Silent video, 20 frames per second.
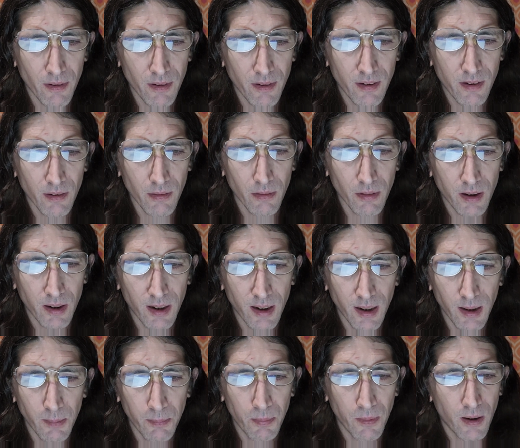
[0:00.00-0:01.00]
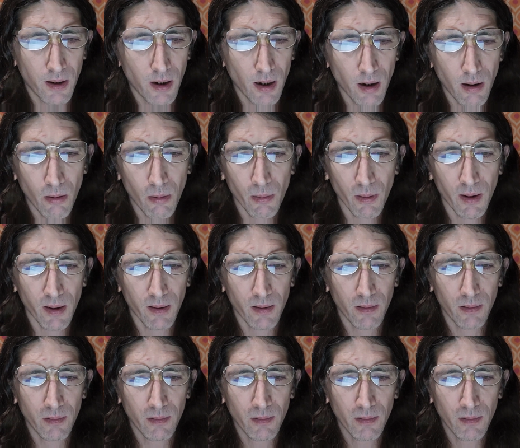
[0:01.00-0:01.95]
So keep going.